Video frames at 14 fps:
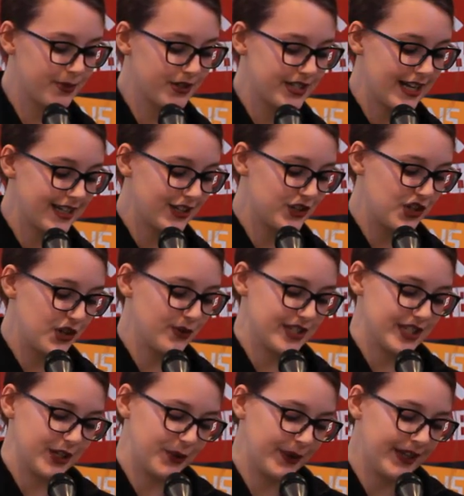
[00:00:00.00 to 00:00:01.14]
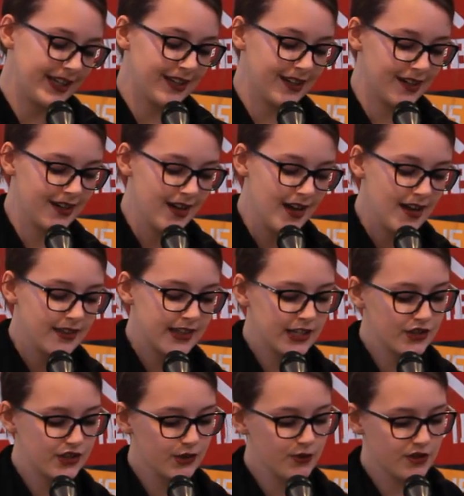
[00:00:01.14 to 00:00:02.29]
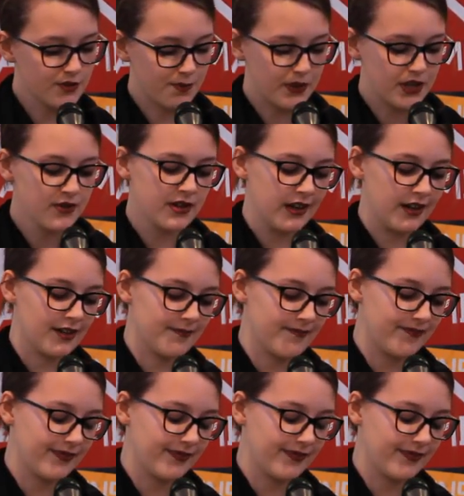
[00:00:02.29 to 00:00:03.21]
pretended she was a queen, that she was beauty,